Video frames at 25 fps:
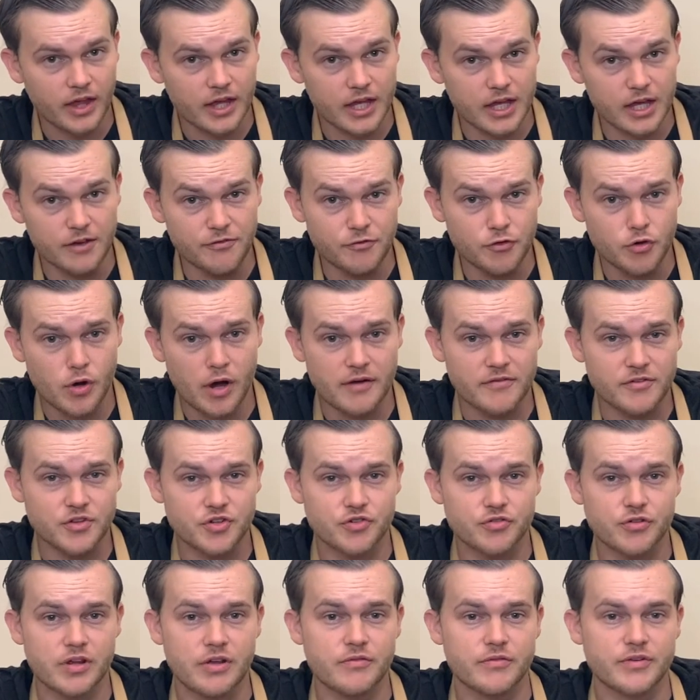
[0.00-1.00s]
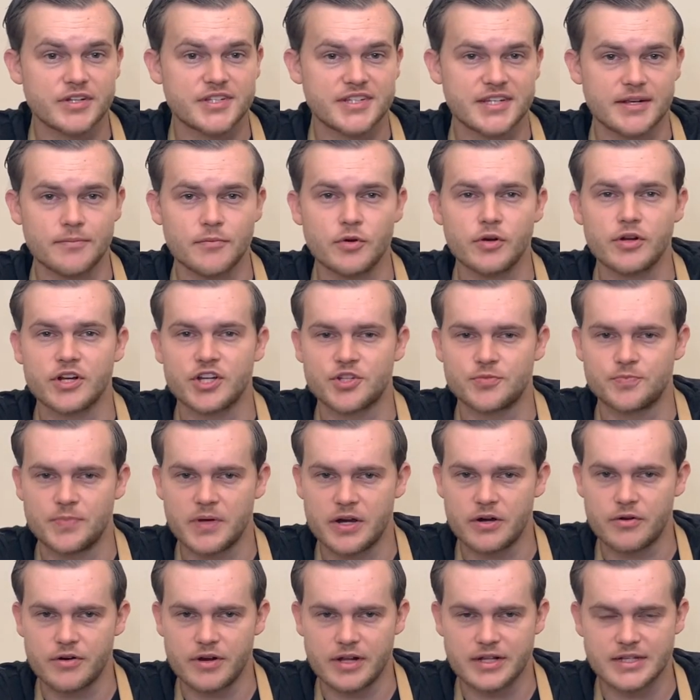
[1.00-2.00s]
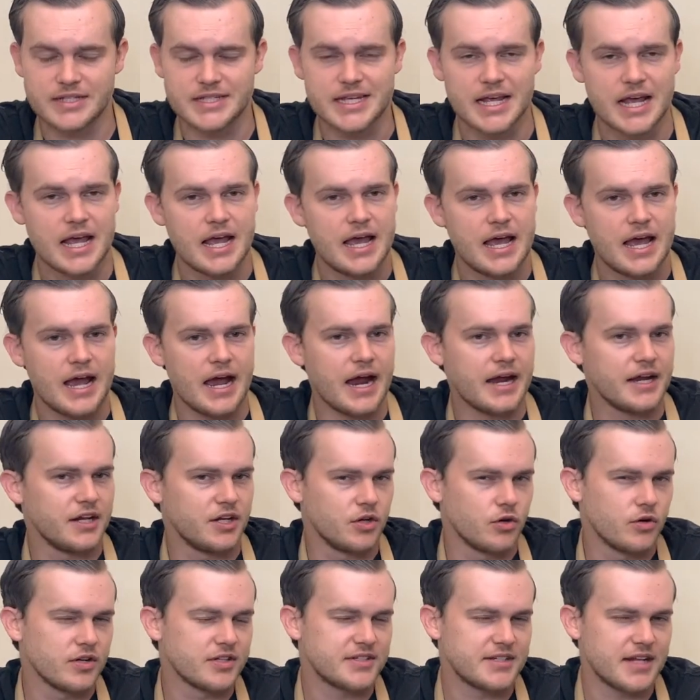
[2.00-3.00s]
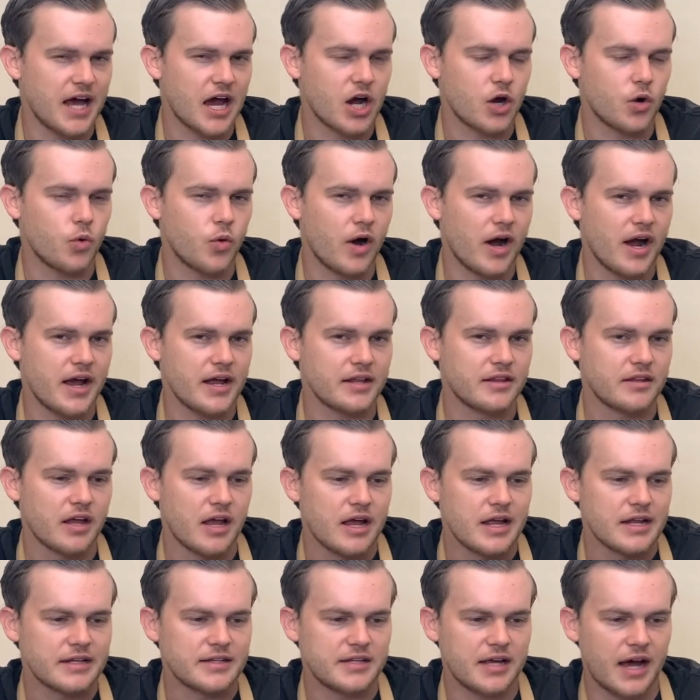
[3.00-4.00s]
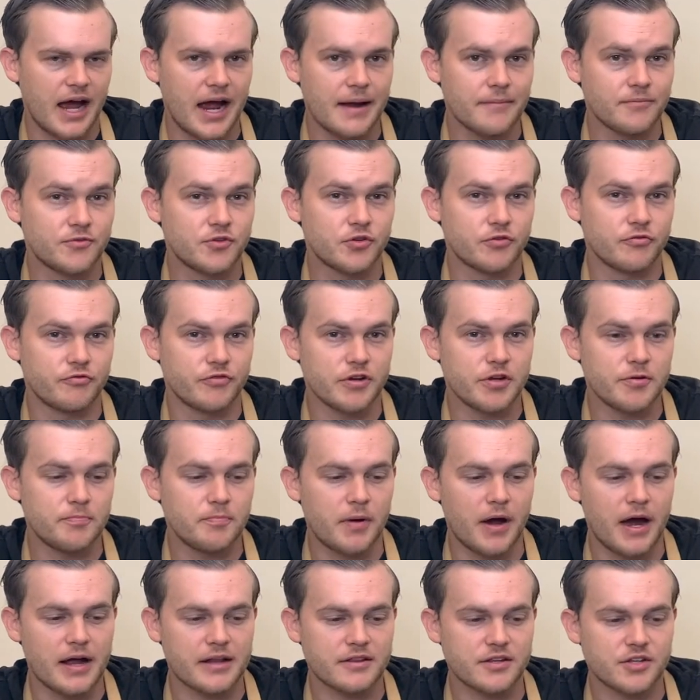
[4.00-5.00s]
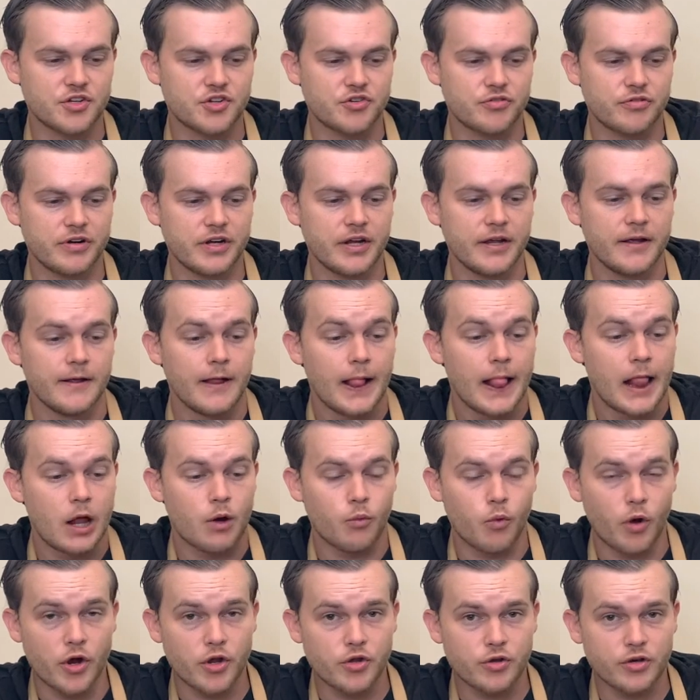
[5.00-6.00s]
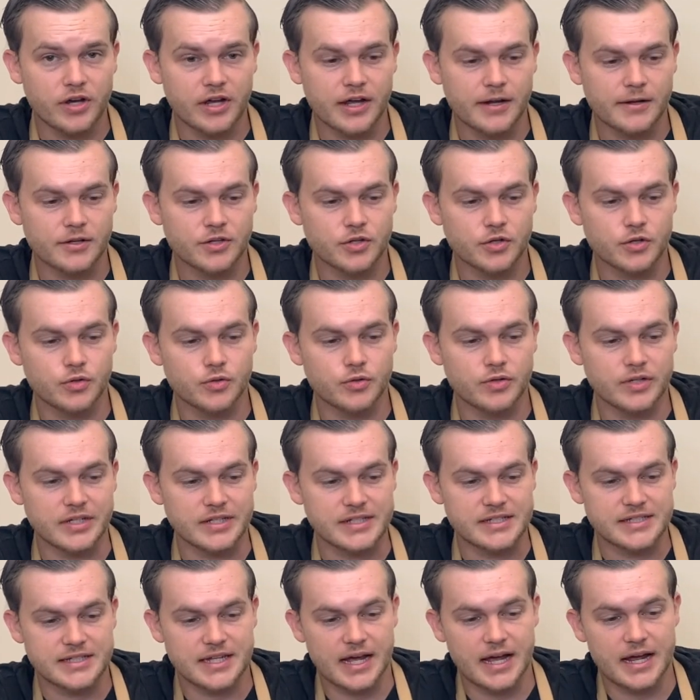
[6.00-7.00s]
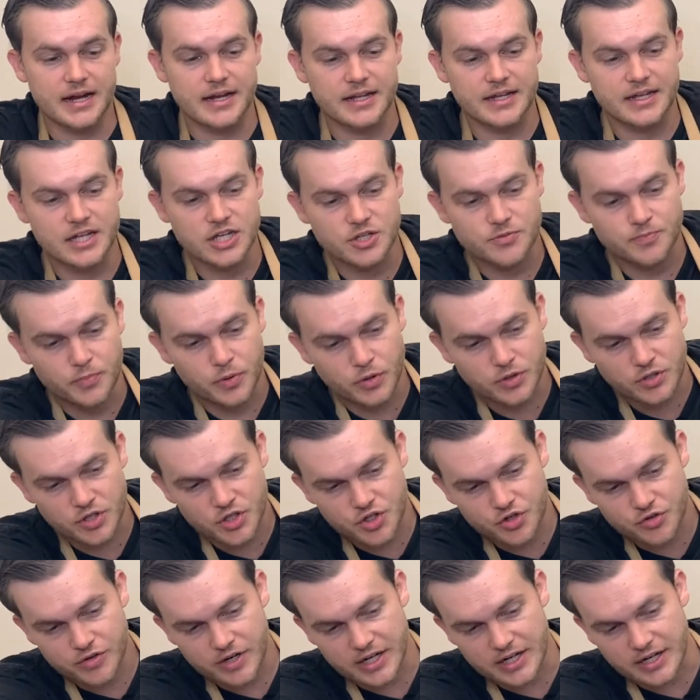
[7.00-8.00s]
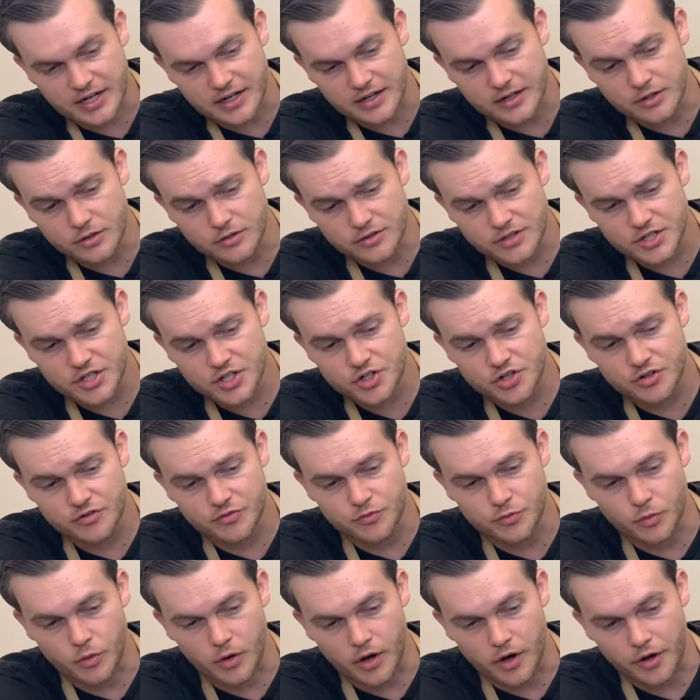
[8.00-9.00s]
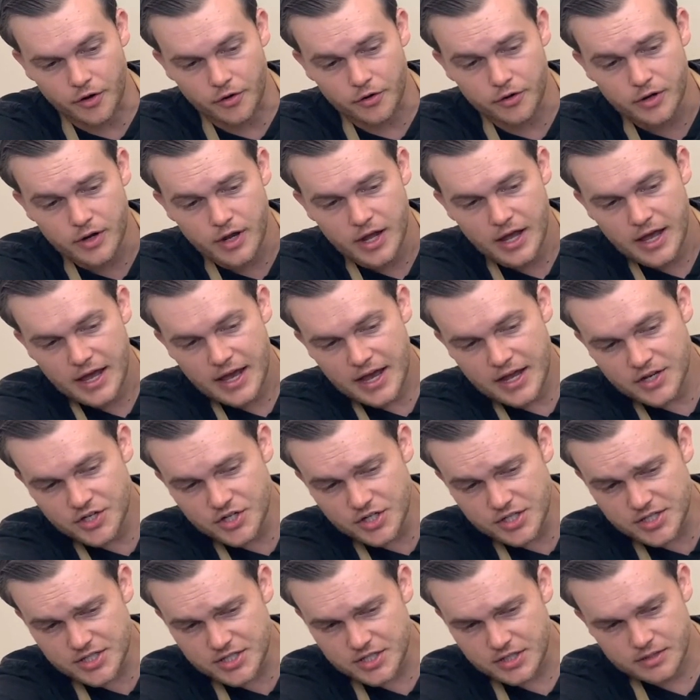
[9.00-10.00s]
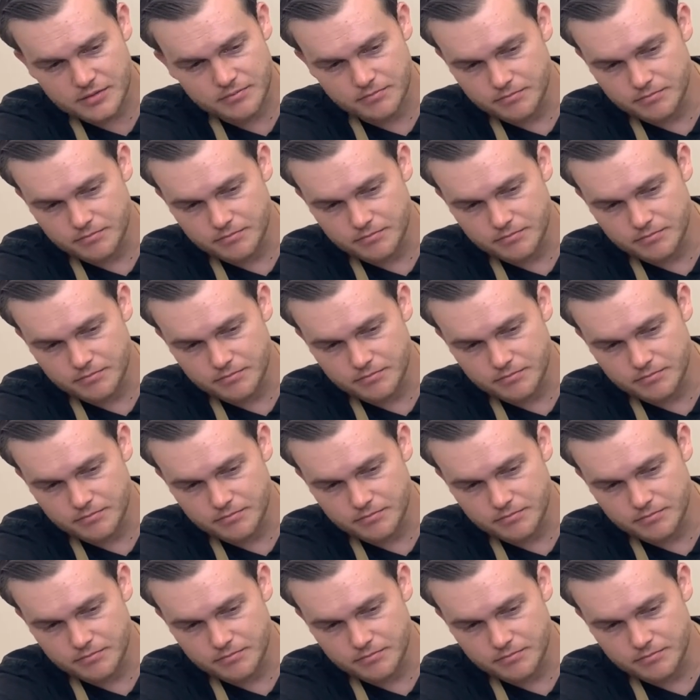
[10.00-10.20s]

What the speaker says: If you have a tree with similar experience and you know it's not quite time to repot the tree, what you can do instead is put the tree in a little dish of water, and just